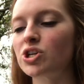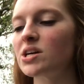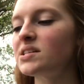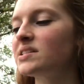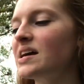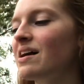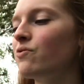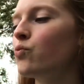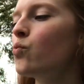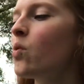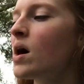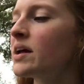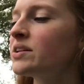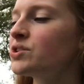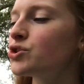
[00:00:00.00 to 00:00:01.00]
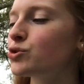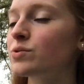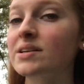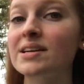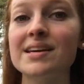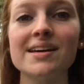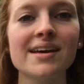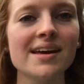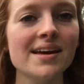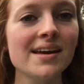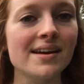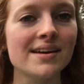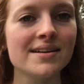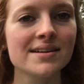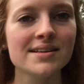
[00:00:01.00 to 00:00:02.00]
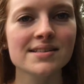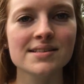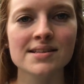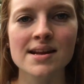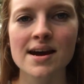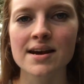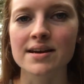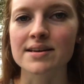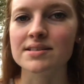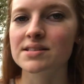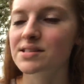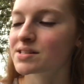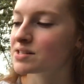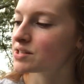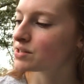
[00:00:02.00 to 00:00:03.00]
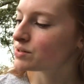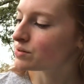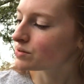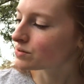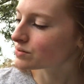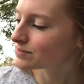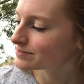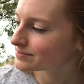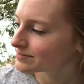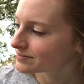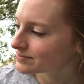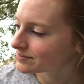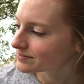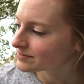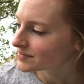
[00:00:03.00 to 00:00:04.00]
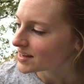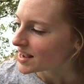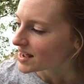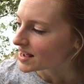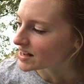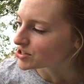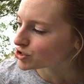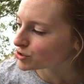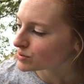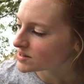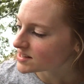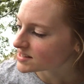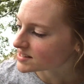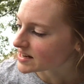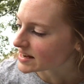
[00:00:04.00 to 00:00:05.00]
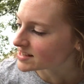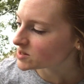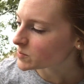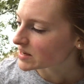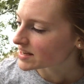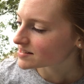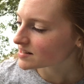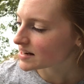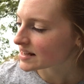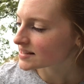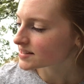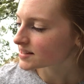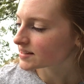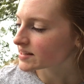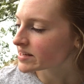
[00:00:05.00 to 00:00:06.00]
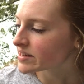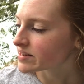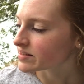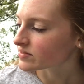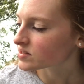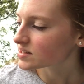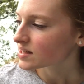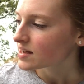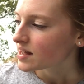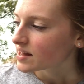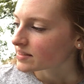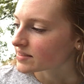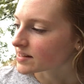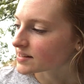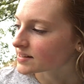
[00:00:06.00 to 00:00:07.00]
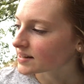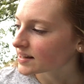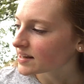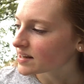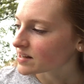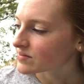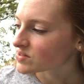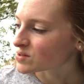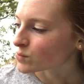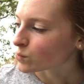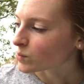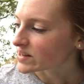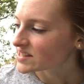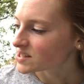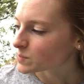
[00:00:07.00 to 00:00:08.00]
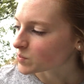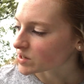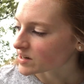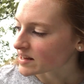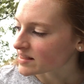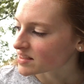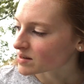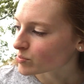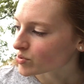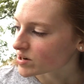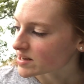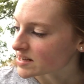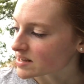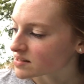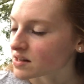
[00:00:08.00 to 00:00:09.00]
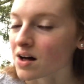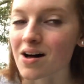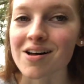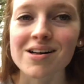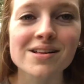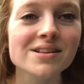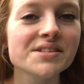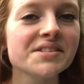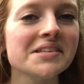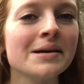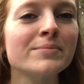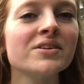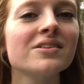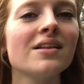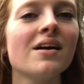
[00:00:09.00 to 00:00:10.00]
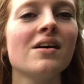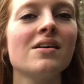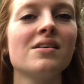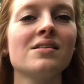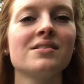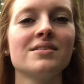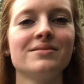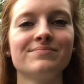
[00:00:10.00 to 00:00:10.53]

just have one tree, it is nice too. A tree is nice because it has leaves. The leaves whisper in the breeze all summer long.